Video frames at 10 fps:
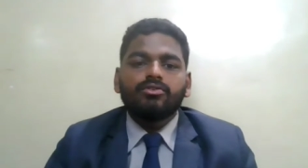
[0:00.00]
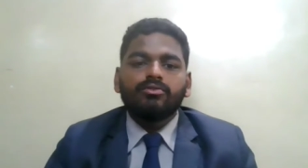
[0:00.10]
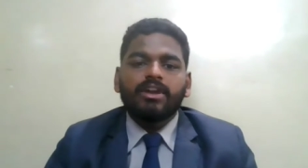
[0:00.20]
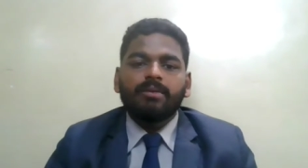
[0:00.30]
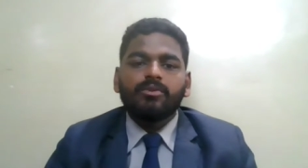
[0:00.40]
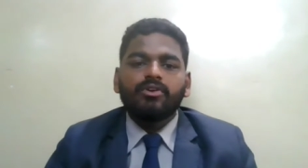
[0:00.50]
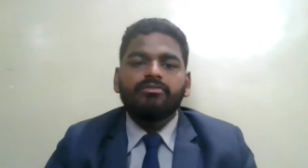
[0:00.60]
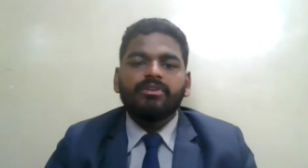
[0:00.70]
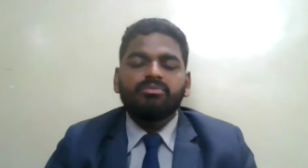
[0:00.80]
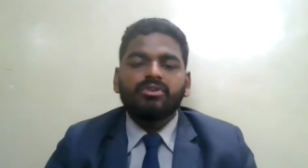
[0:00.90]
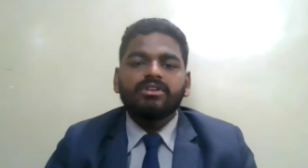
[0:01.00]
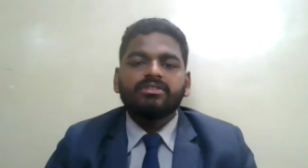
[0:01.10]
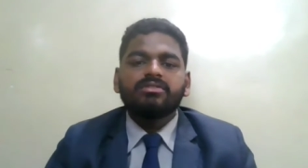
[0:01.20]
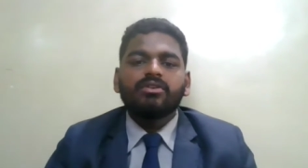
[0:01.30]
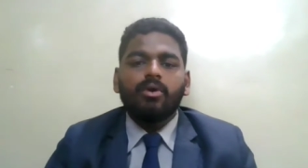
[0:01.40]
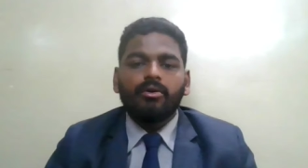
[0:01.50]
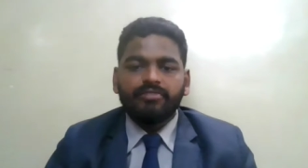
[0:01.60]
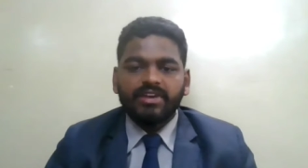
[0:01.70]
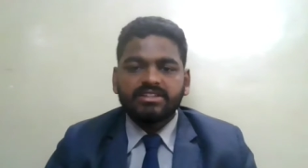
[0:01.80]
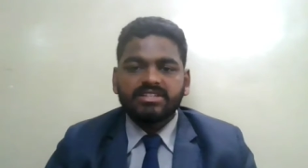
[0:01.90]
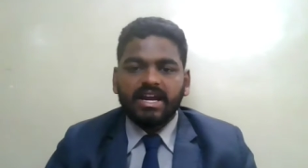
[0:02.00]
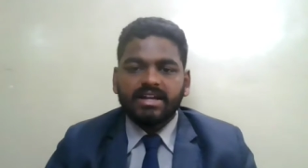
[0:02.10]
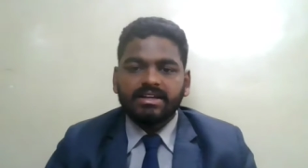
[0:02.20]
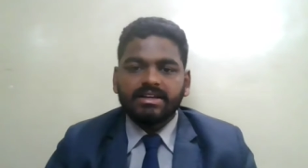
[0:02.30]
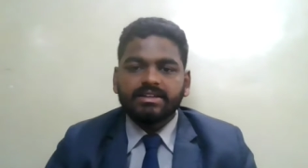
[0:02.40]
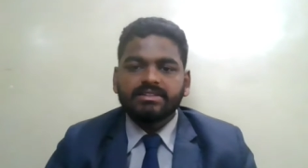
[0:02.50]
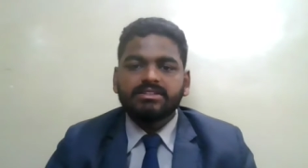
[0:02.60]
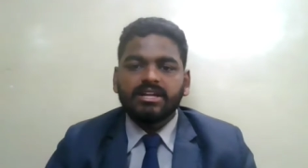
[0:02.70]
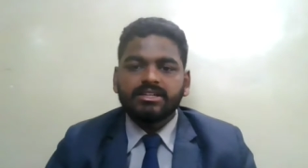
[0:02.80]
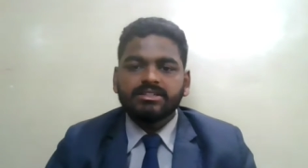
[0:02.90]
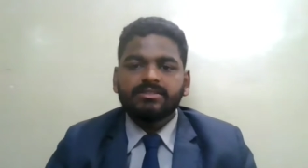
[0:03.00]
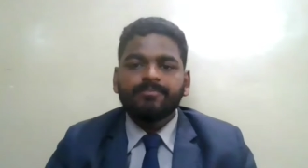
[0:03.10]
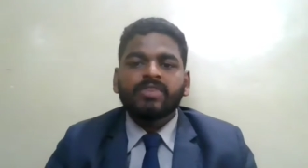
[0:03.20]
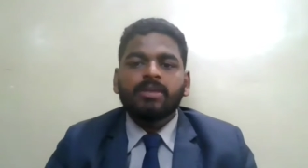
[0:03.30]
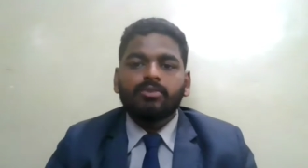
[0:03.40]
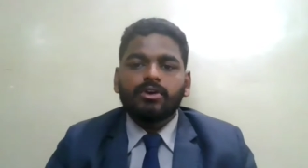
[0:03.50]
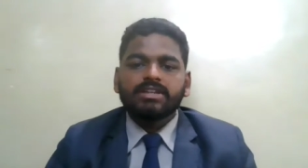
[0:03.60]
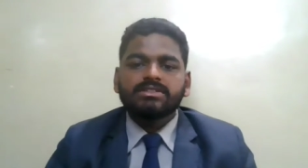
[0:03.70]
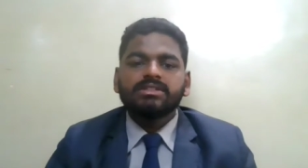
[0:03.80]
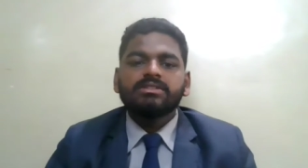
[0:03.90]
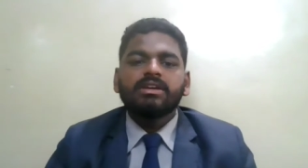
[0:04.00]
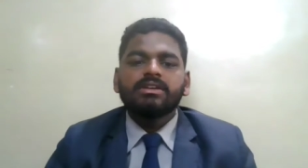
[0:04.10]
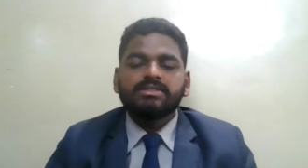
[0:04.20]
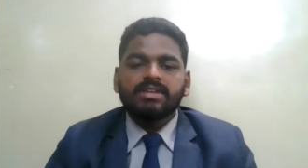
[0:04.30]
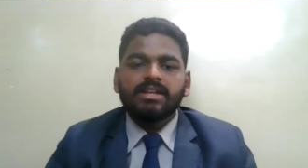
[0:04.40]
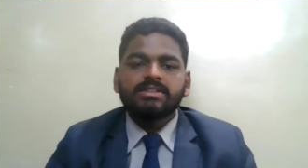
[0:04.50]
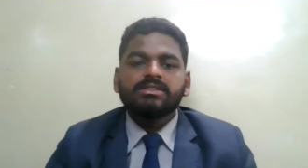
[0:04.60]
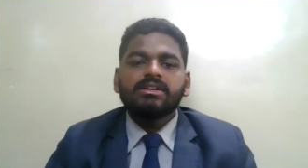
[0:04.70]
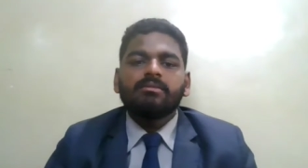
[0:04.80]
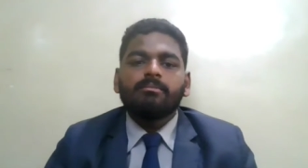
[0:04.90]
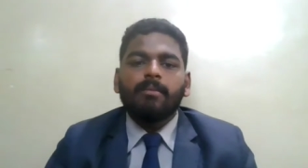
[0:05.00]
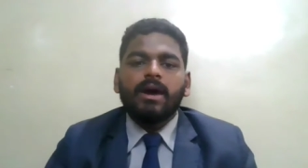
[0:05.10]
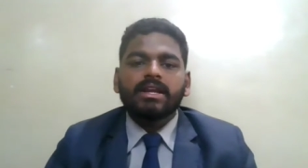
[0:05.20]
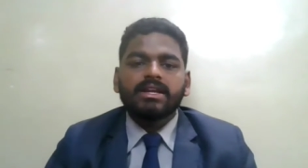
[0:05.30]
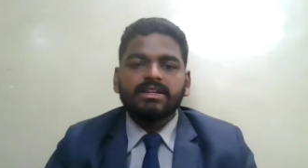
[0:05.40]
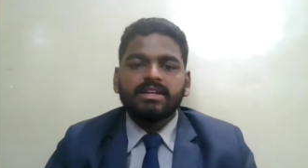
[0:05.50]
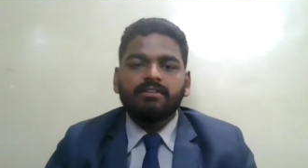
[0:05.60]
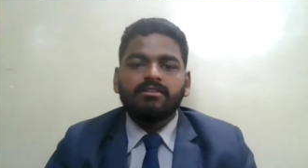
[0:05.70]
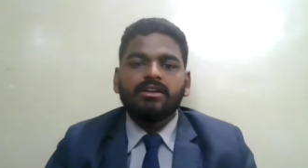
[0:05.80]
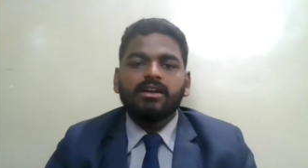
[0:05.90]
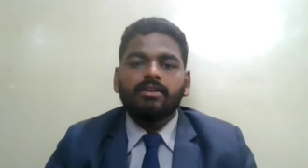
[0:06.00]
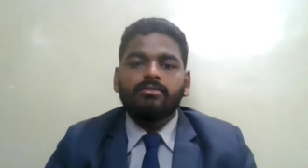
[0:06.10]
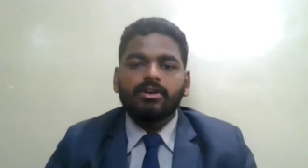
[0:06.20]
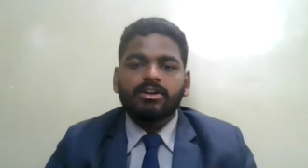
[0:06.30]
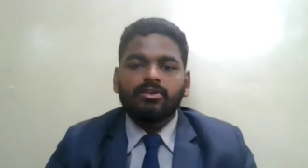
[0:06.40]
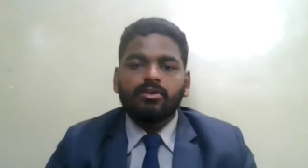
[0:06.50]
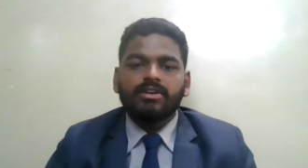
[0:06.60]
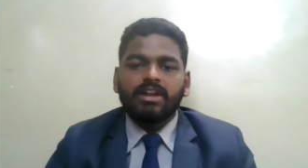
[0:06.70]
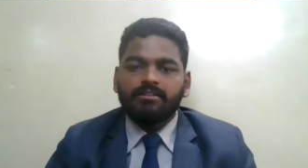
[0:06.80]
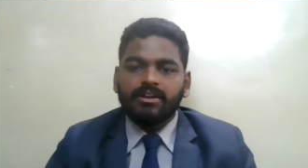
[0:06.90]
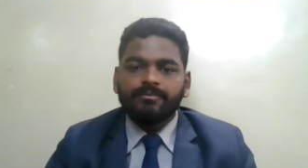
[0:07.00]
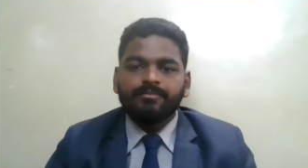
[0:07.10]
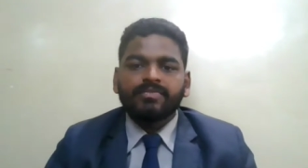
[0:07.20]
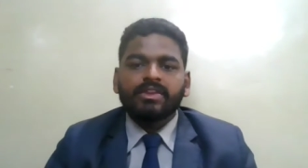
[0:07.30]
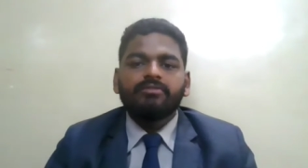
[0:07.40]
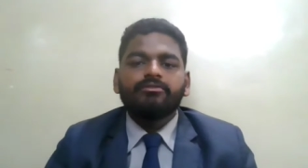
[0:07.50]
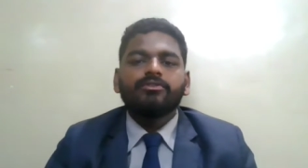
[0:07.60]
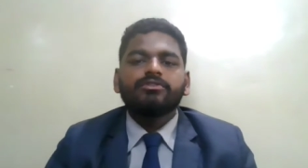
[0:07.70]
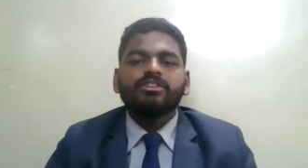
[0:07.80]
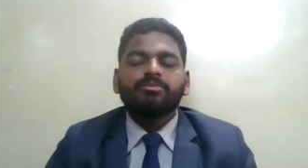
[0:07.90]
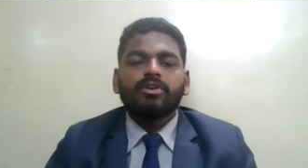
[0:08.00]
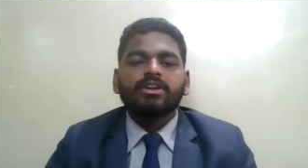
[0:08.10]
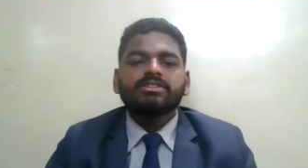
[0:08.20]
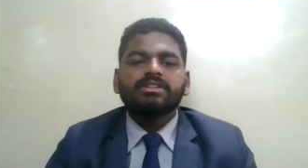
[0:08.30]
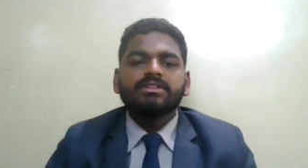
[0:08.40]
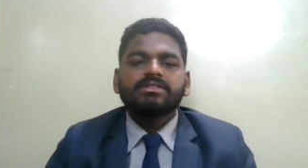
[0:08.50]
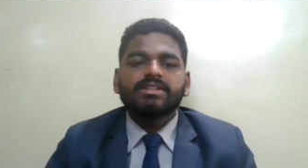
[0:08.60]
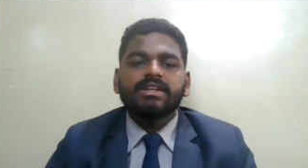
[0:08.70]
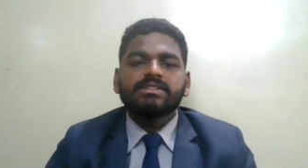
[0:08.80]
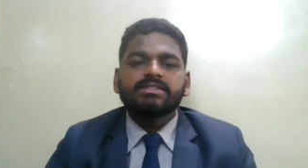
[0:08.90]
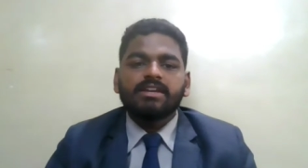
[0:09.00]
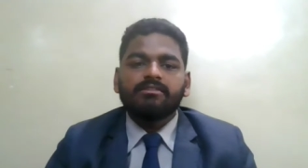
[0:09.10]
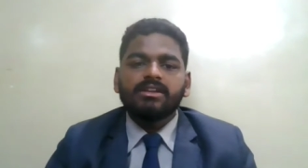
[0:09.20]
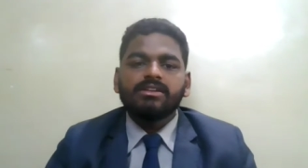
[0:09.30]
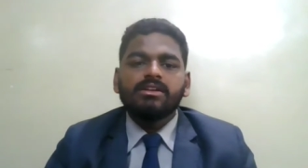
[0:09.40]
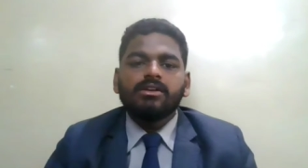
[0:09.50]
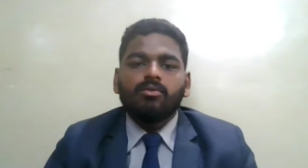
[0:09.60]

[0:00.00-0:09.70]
to number of employees of each categories, that is production, sales, marketing level and workload level. Future production and sales level,